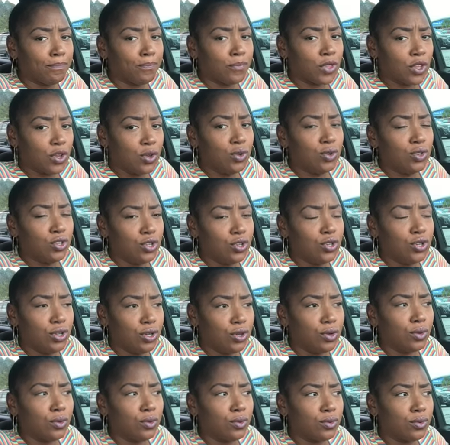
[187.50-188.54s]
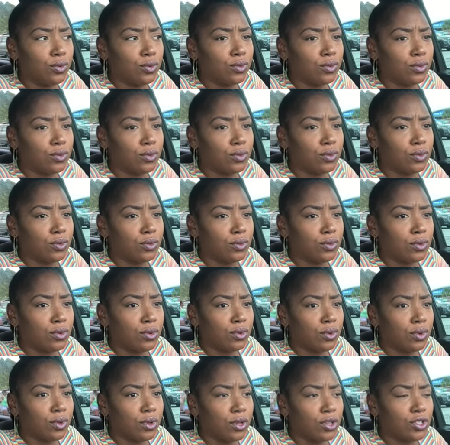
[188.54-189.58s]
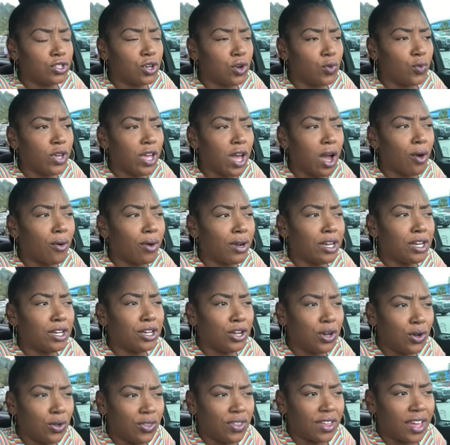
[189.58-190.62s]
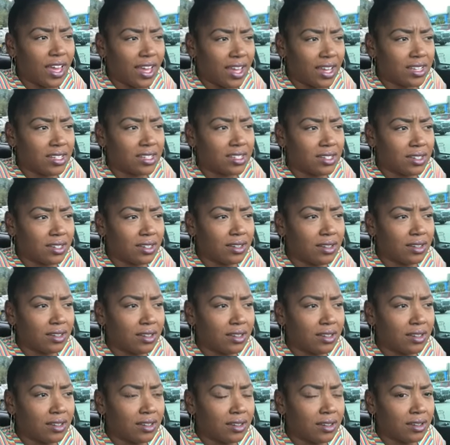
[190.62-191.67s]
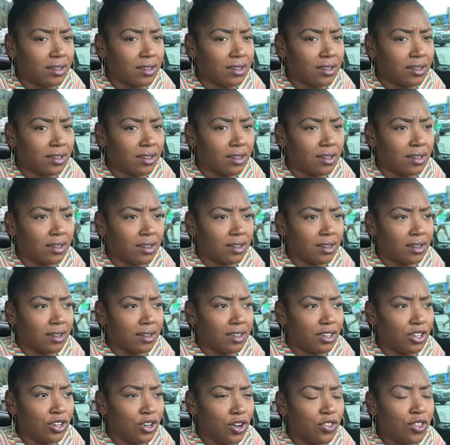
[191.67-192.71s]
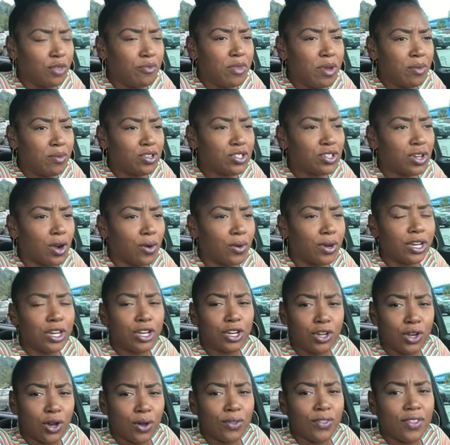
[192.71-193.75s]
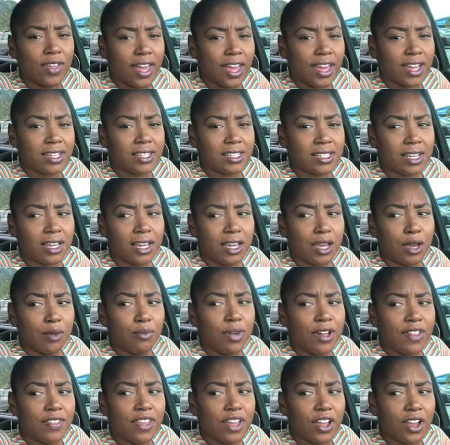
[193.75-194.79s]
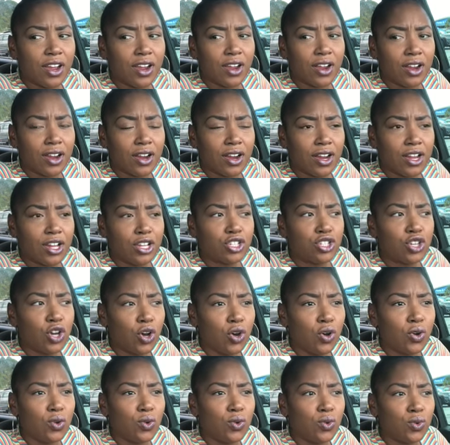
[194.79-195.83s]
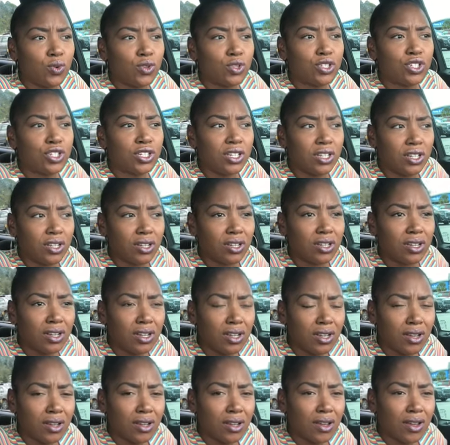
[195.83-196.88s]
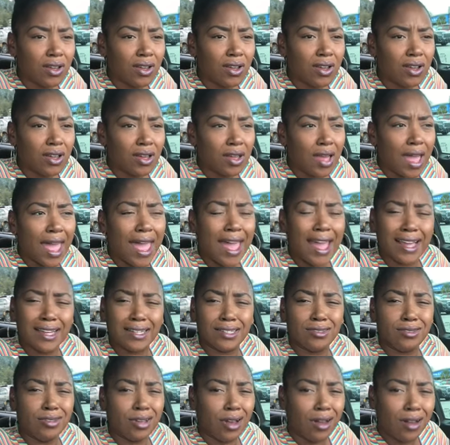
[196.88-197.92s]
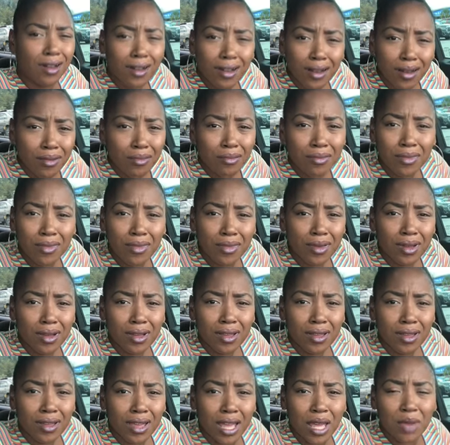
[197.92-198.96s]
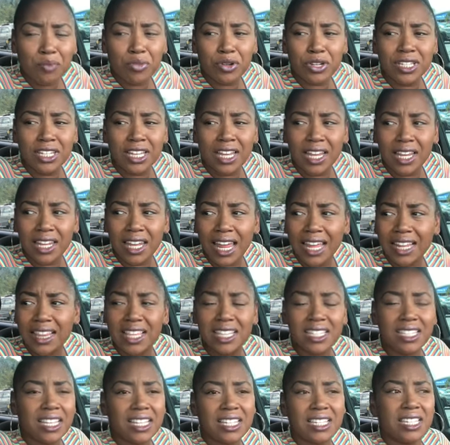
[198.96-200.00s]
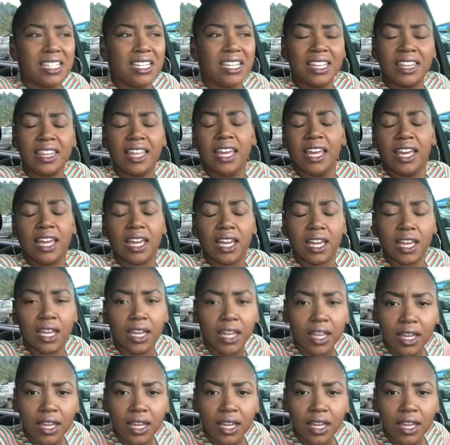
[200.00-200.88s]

You do. So we already know that. You know, the members already know that. But they're told to act dumb and pretend like this isn't a thing